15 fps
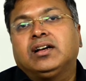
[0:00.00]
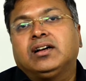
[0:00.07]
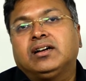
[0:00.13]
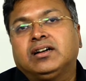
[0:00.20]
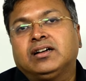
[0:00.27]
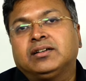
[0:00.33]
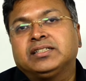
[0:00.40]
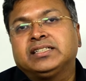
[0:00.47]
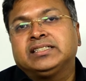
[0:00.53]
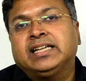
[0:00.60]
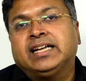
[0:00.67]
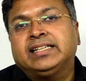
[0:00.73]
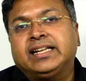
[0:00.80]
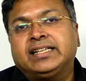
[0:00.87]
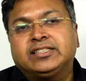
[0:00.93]

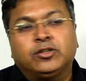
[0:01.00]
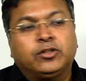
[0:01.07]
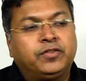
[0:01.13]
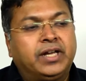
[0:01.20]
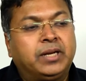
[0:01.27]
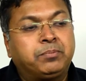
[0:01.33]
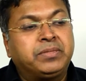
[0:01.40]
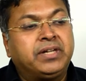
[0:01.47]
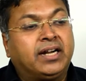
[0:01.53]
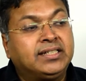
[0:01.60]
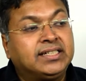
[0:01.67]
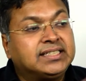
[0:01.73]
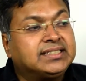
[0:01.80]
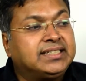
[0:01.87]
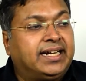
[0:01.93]
and that sort of helped me
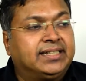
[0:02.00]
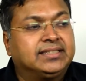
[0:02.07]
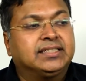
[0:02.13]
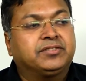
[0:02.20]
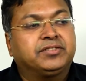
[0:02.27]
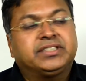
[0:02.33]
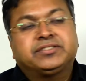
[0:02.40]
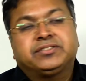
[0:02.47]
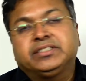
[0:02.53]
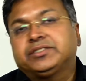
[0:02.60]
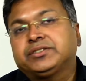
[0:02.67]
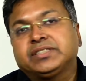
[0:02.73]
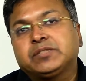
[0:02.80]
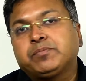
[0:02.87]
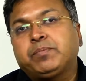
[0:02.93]
understand the Greek traditions